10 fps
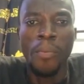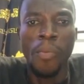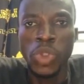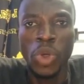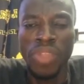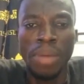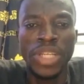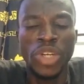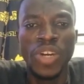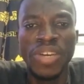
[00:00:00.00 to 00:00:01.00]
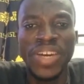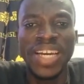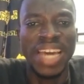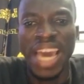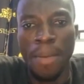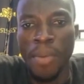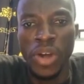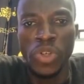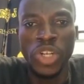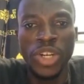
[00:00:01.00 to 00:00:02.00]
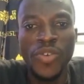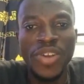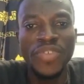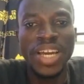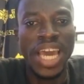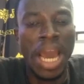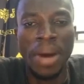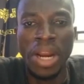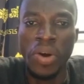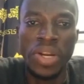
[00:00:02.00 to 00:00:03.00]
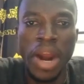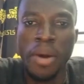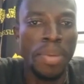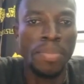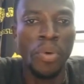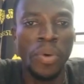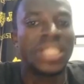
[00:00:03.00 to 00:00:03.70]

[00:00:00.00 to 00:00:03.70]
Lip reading: Most of them, they don't even care about you. They don't even care about the ordinary people.